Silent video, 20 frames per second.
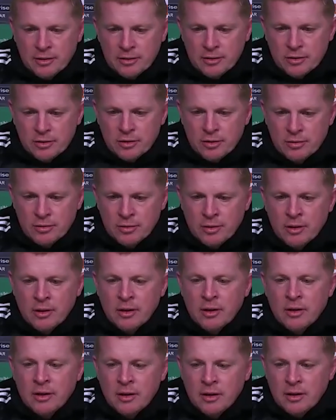So
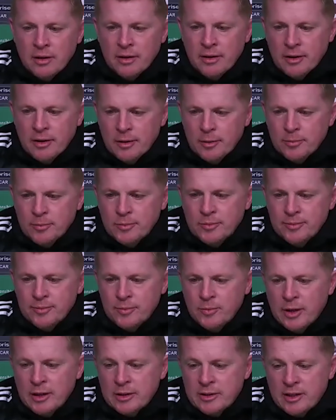um,
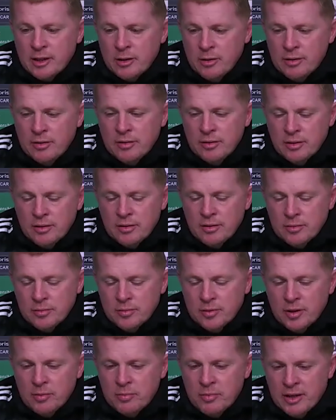whilst he, you know,
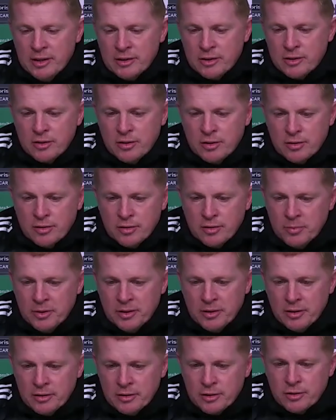he may start or he may
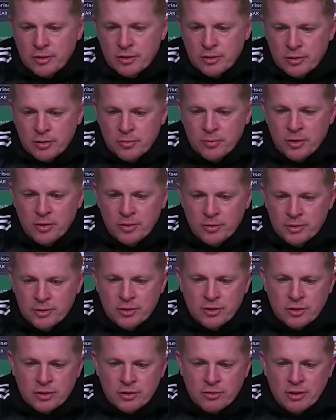not start tomorrow, it's
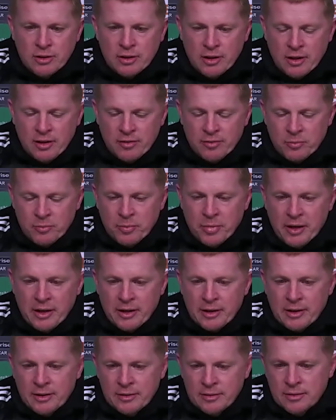just great to have him back
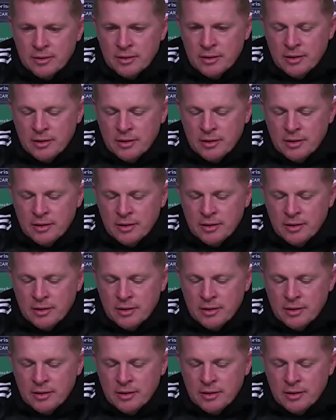and,